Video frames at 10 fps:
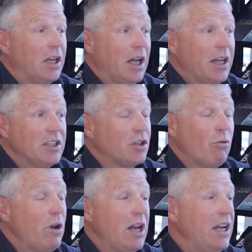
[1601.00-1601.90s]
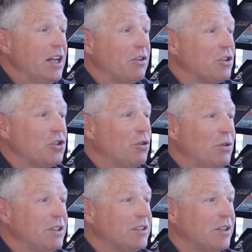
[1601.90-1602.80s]
lie squarely on the
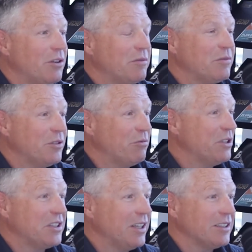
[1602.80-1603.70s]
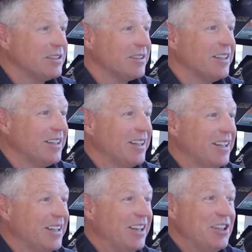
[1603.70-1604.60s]
shoulders of the results.
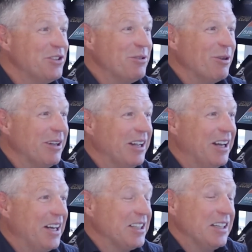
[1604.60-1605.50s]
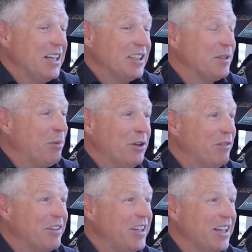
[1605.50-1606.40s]
Yeah. They do. And that's a
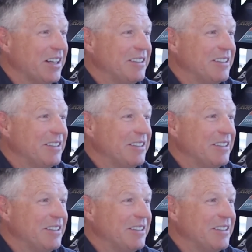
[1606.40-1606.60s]
beautiful thing.